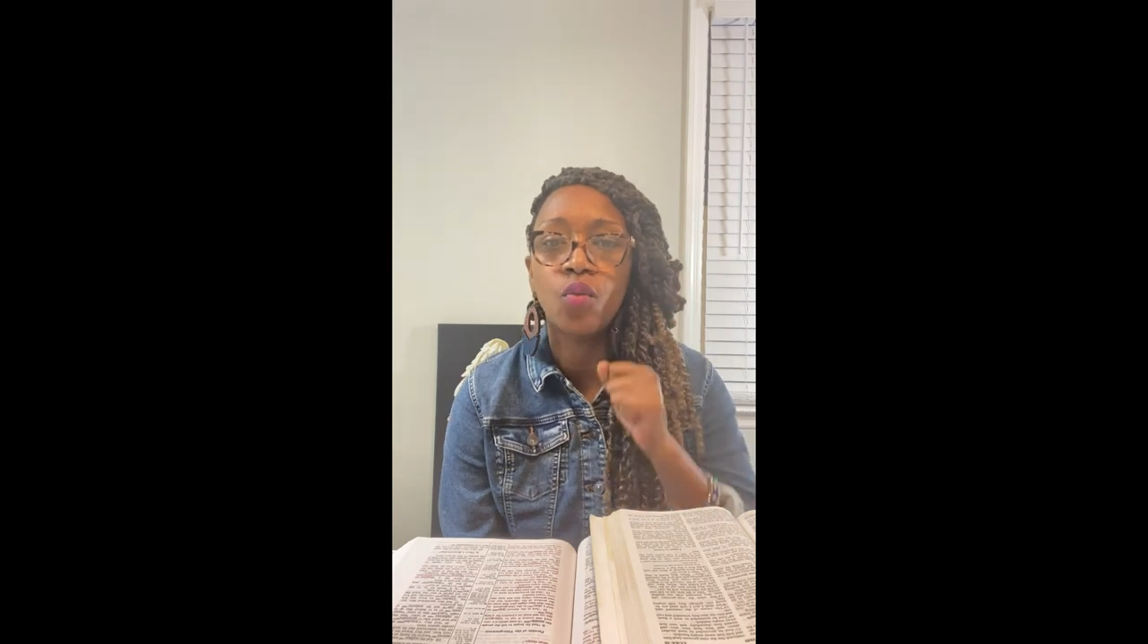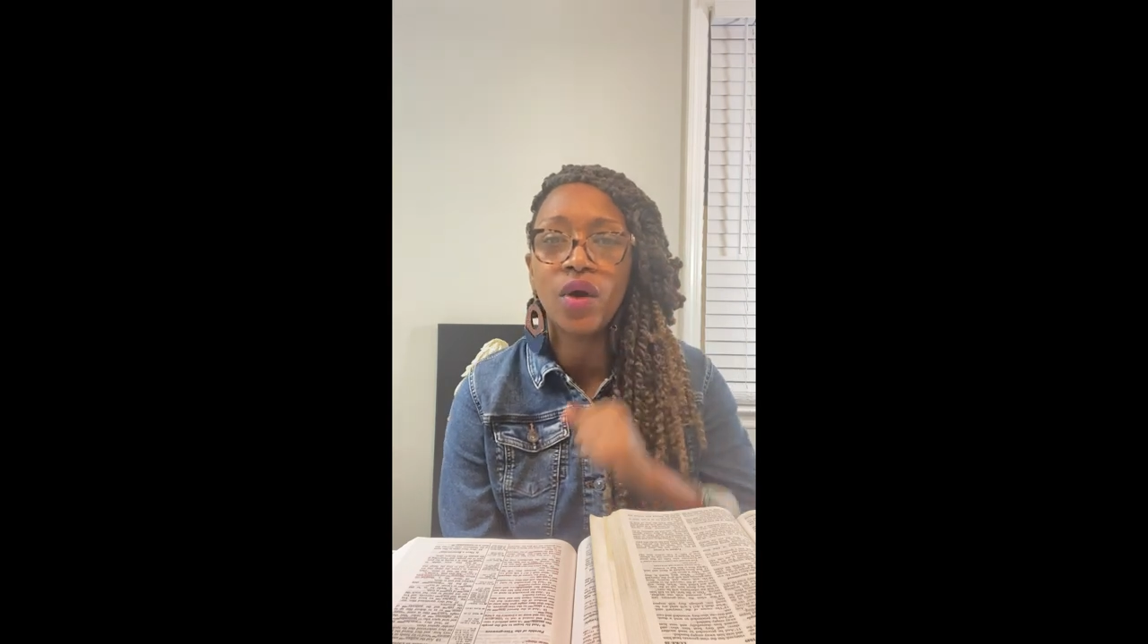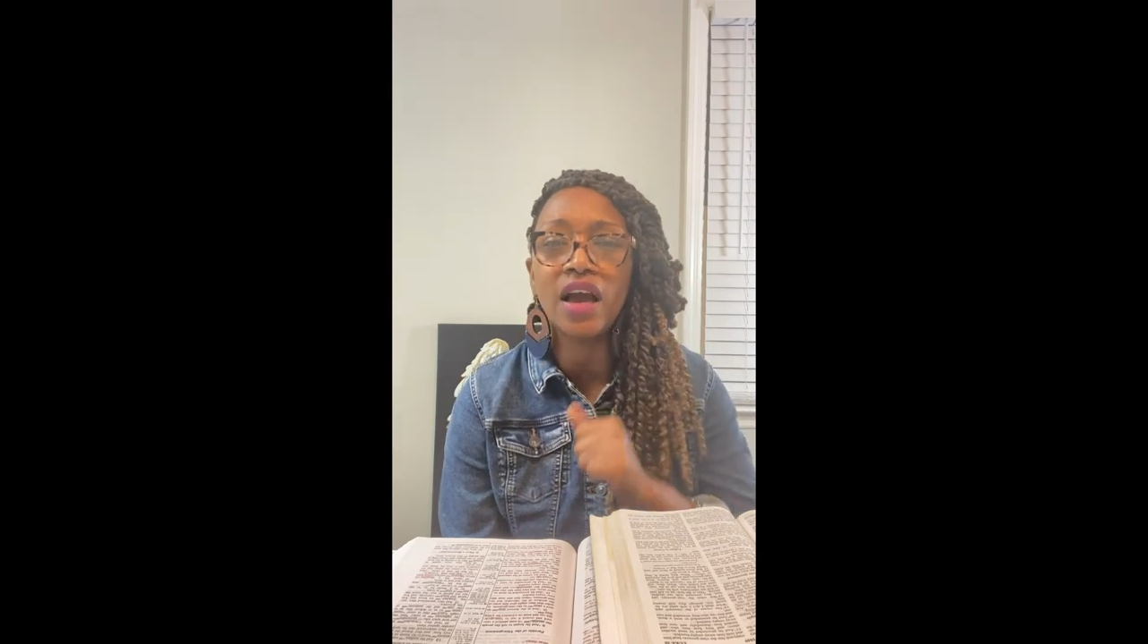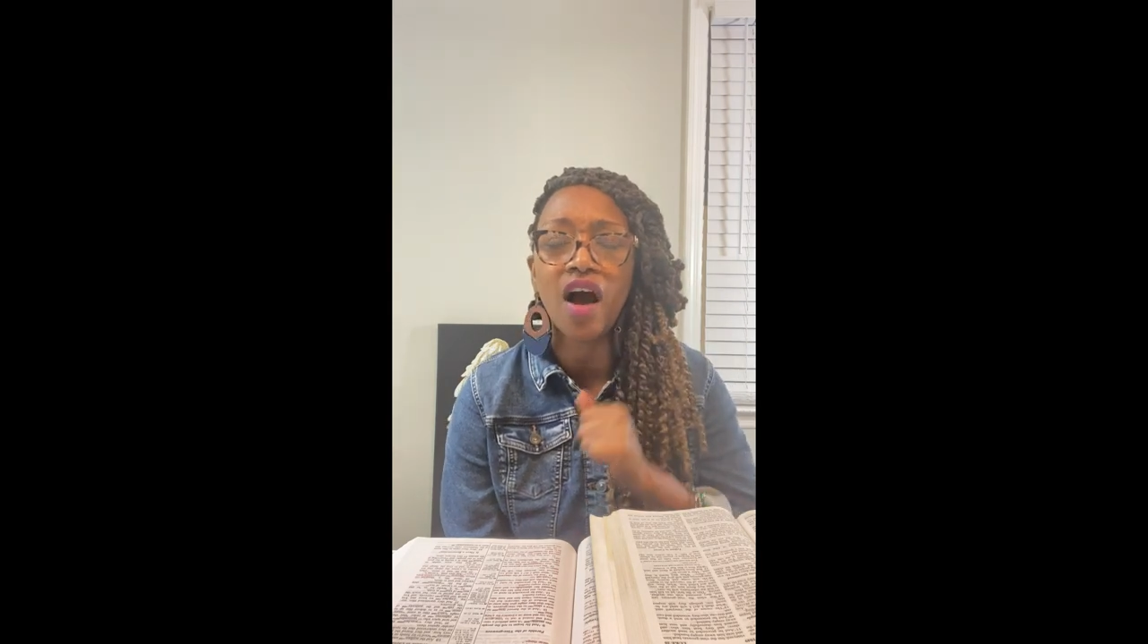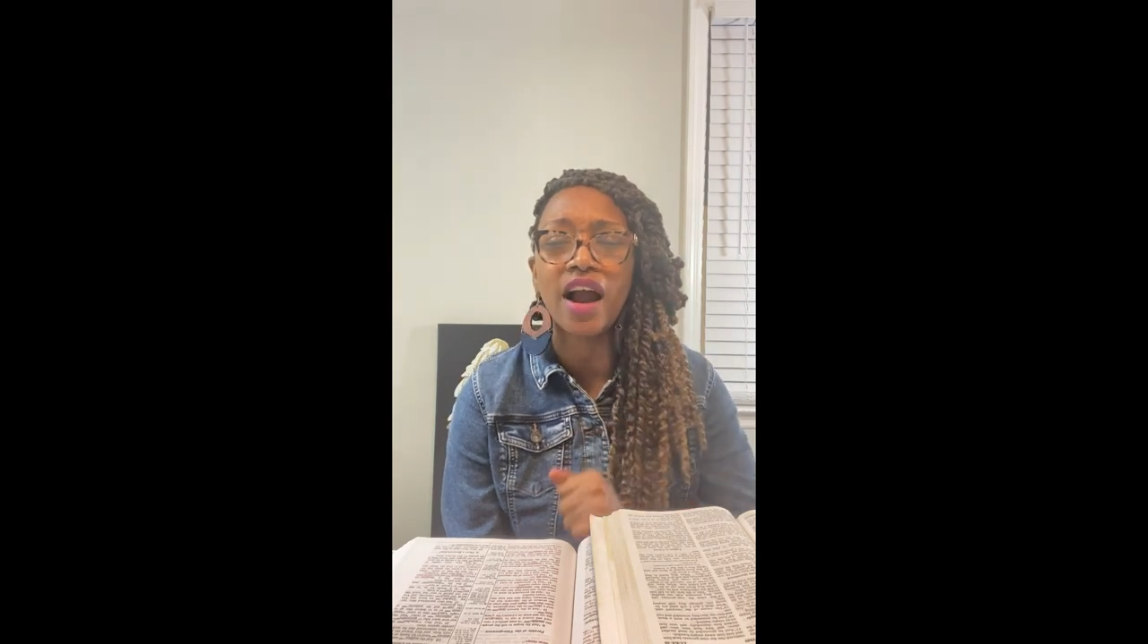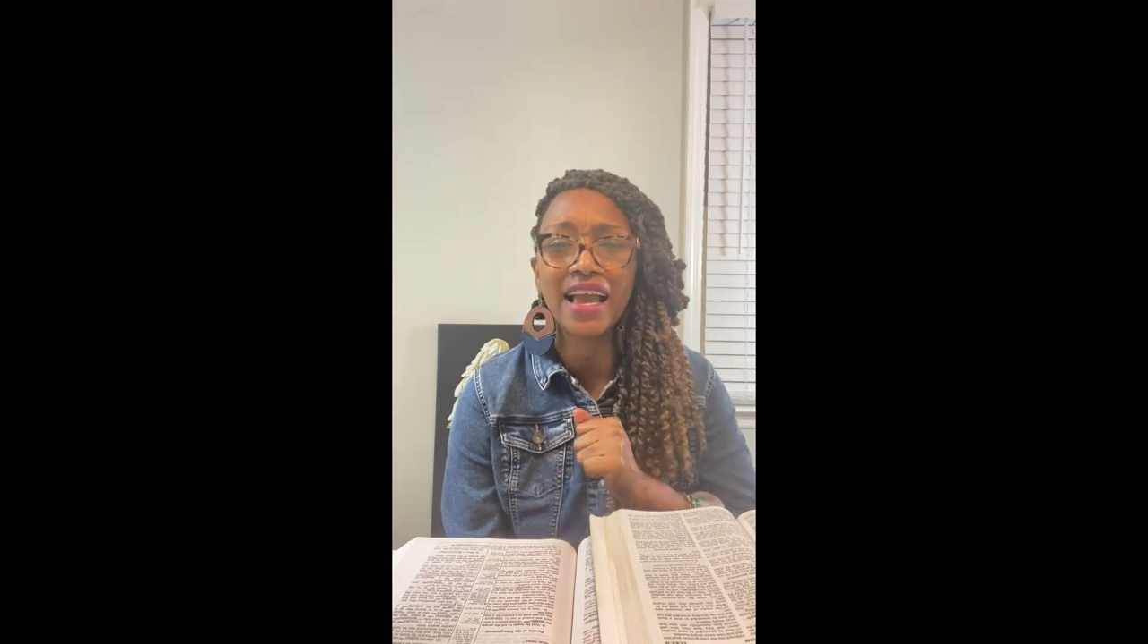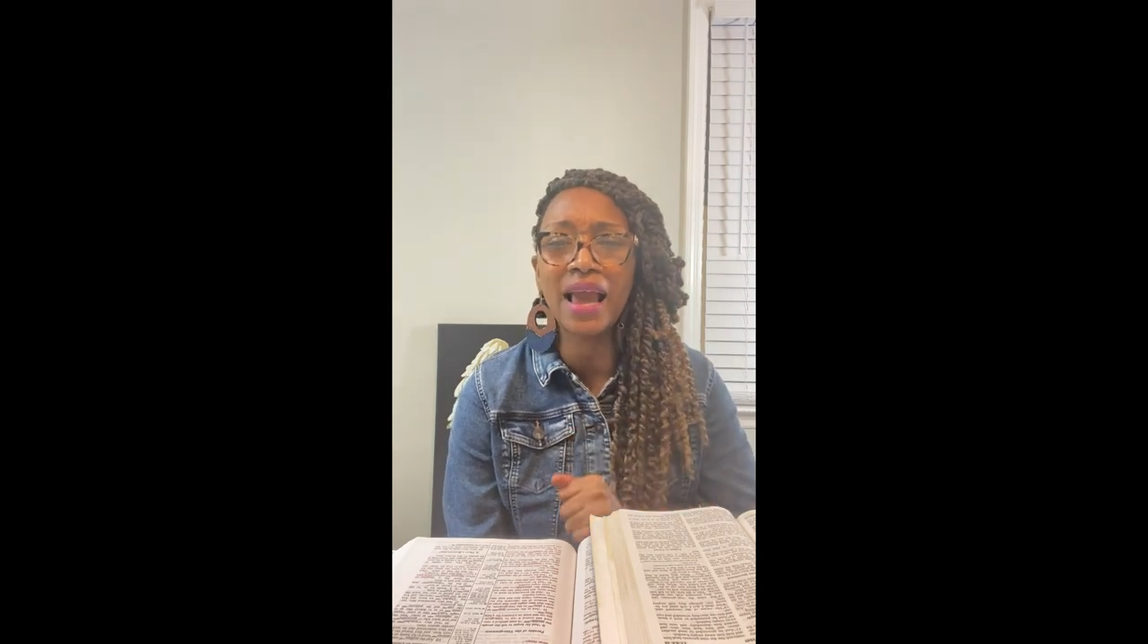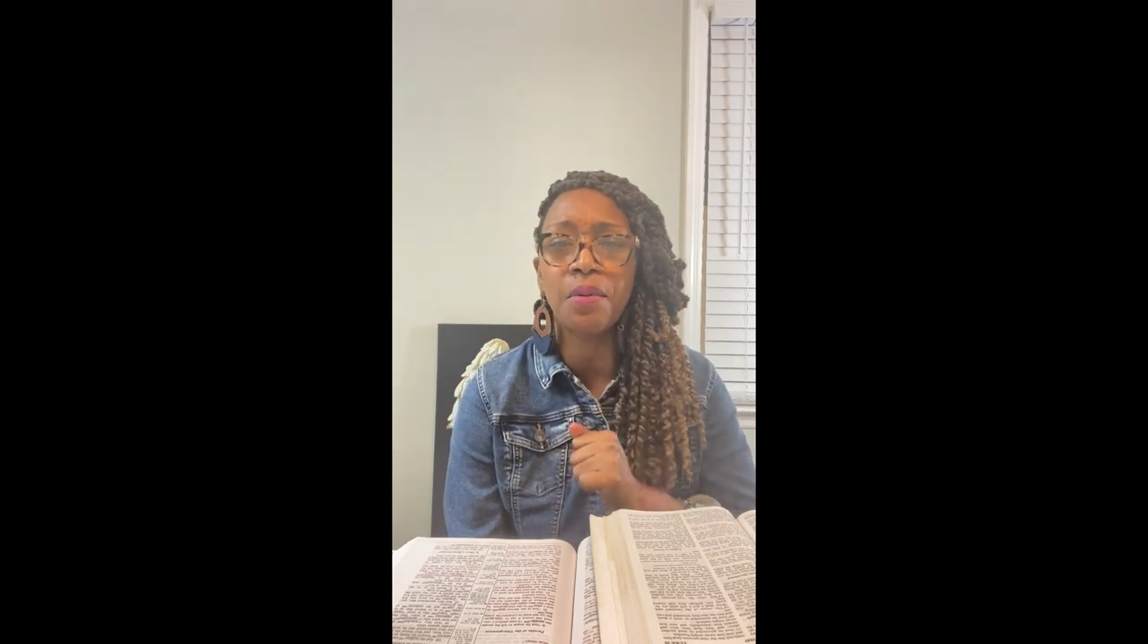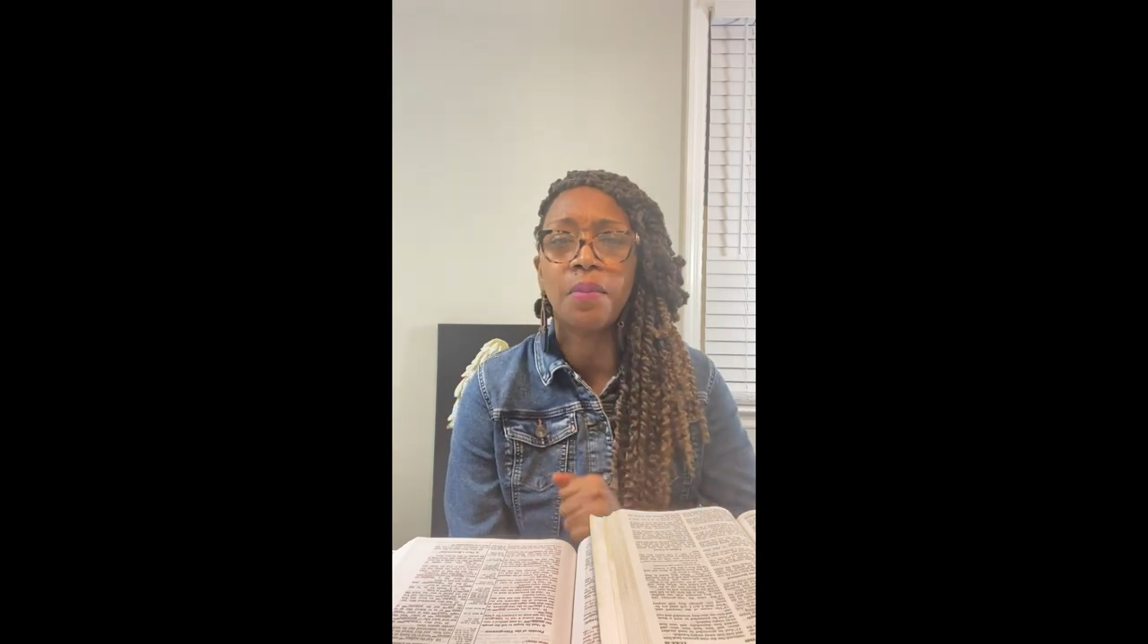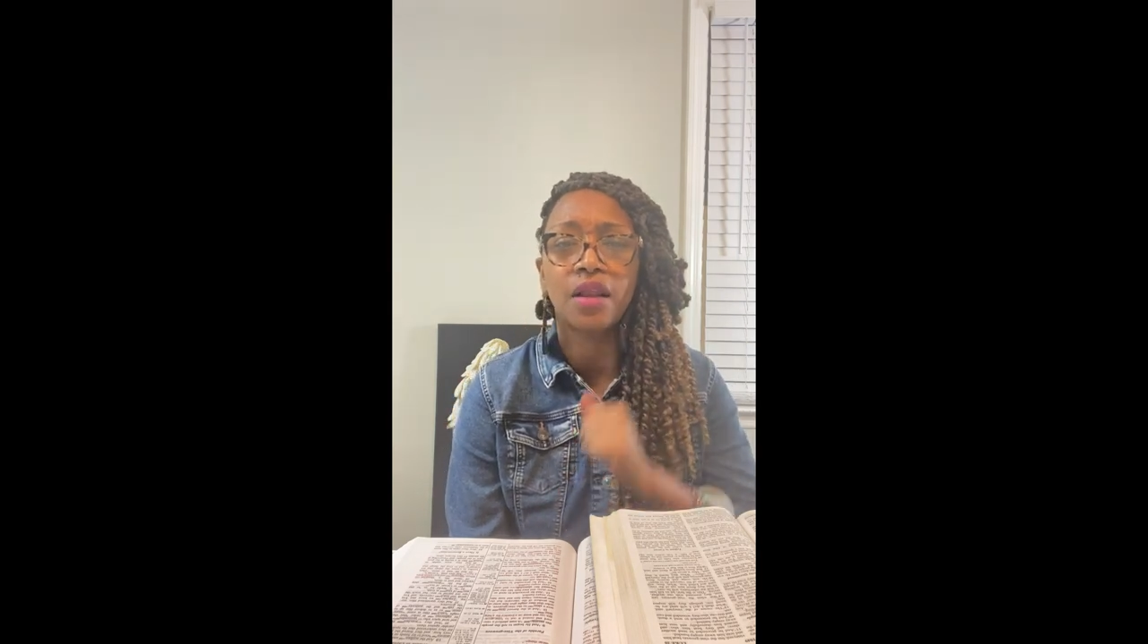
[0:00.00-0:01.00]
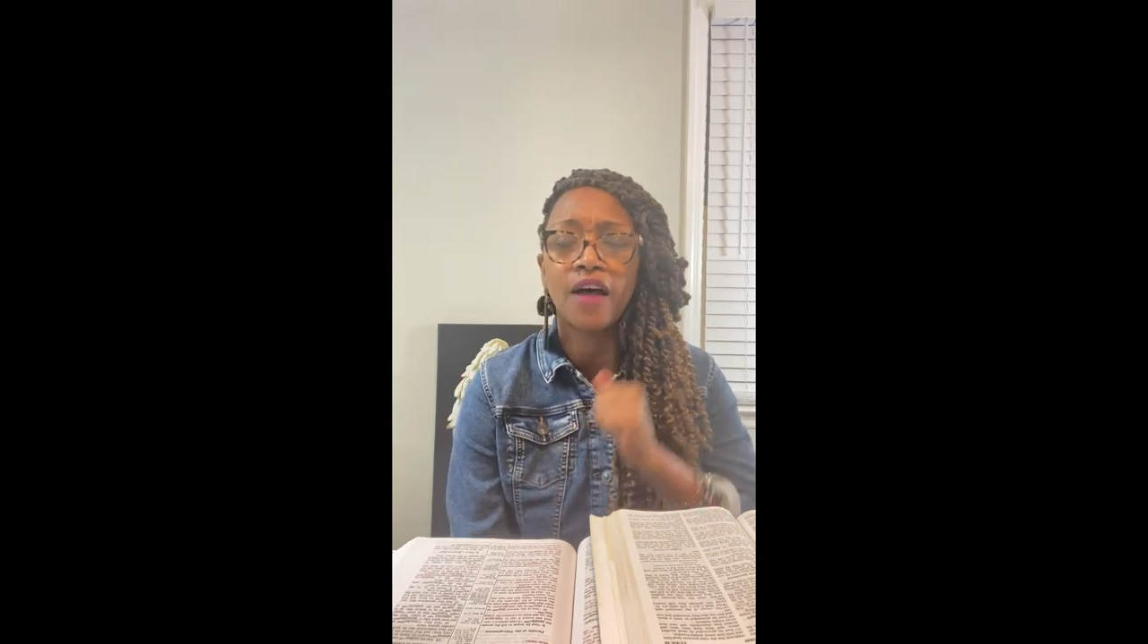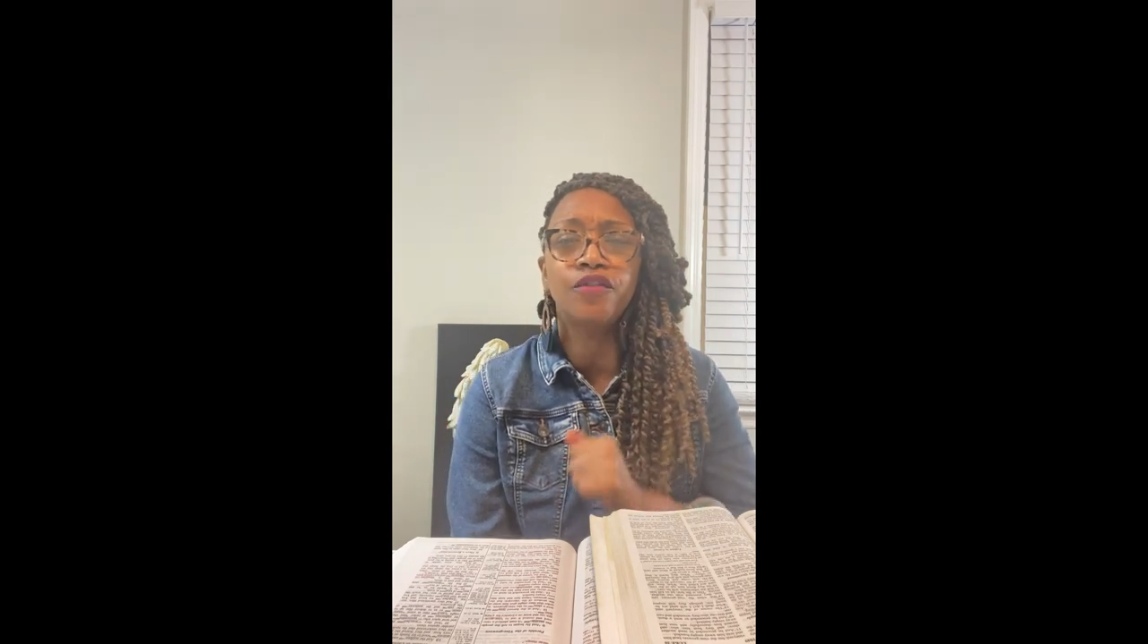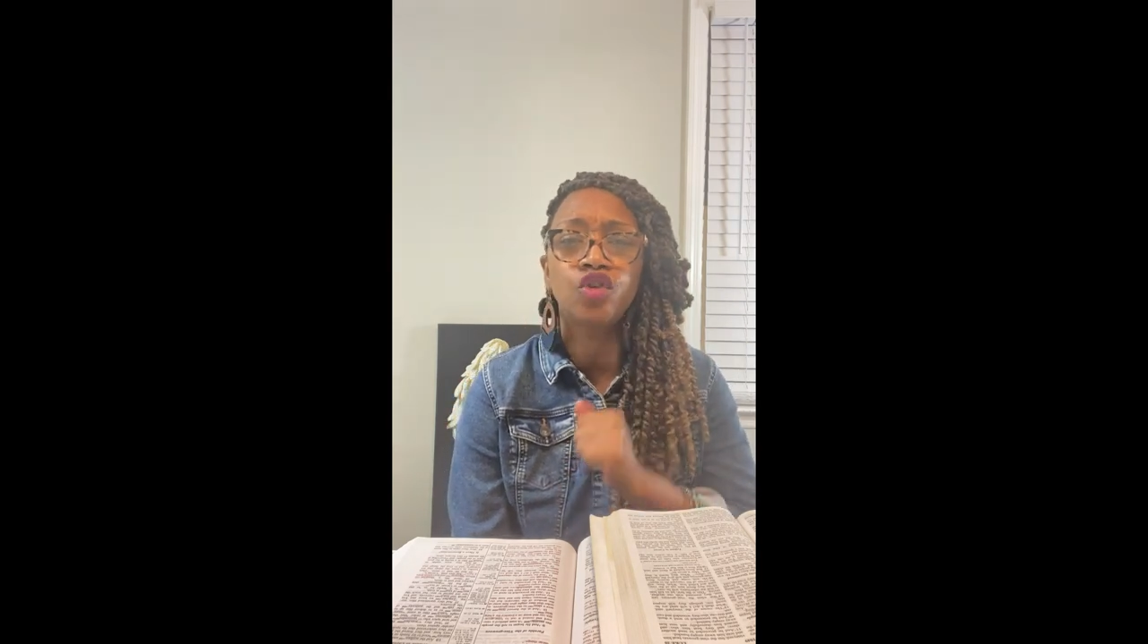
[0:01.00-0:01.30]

we are capable of